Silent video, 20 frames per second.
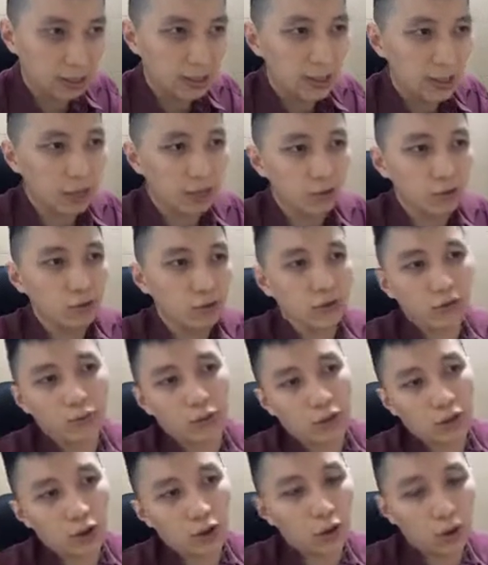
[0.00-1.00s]
and usually
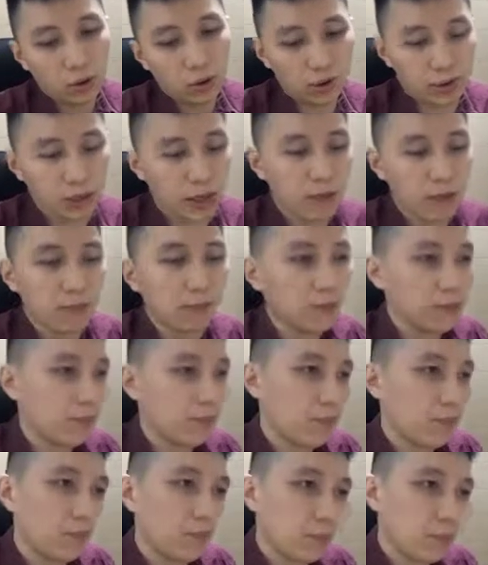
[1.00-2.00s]
we call them
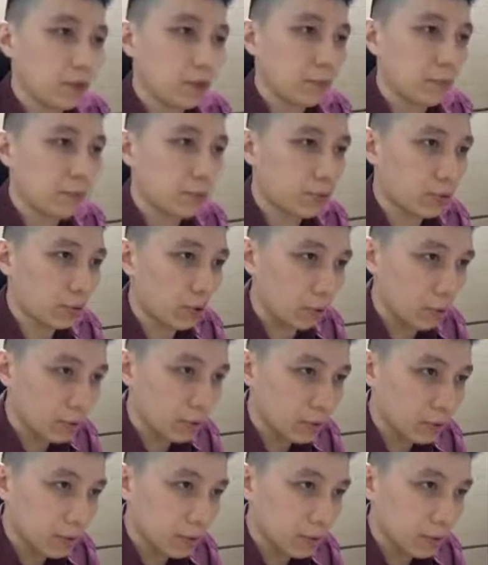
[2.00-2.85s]
probe.